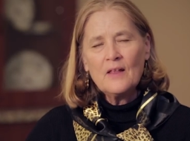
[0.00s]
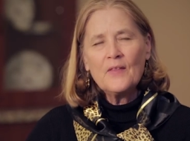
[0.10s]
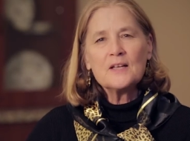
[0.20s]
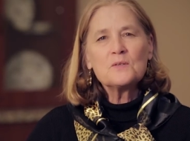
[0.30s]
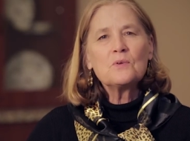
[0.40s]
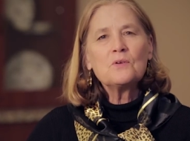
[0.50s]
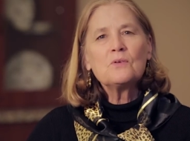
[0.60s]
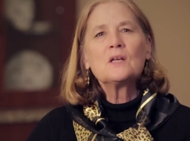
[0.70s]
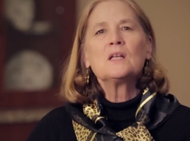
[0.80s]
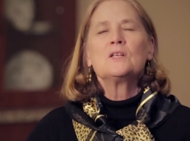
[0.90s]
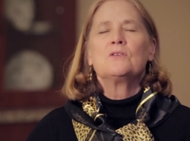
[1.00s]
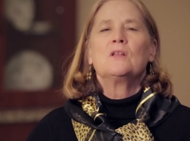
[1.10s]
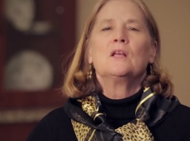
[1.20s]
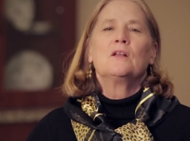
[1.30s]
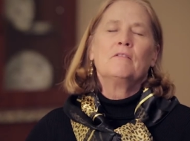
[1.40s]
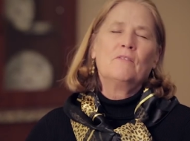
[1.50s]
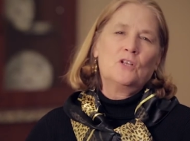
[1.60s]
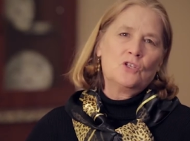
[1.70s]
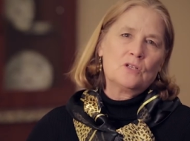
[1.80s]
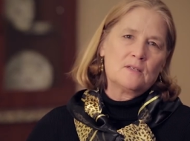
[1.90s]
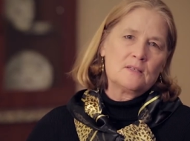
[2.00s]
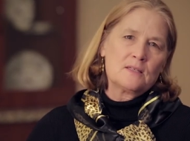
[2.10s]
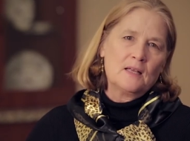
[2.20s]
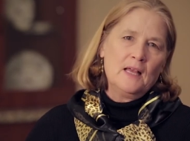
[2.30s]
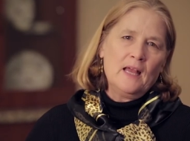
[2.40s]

That's when you get to the interventions.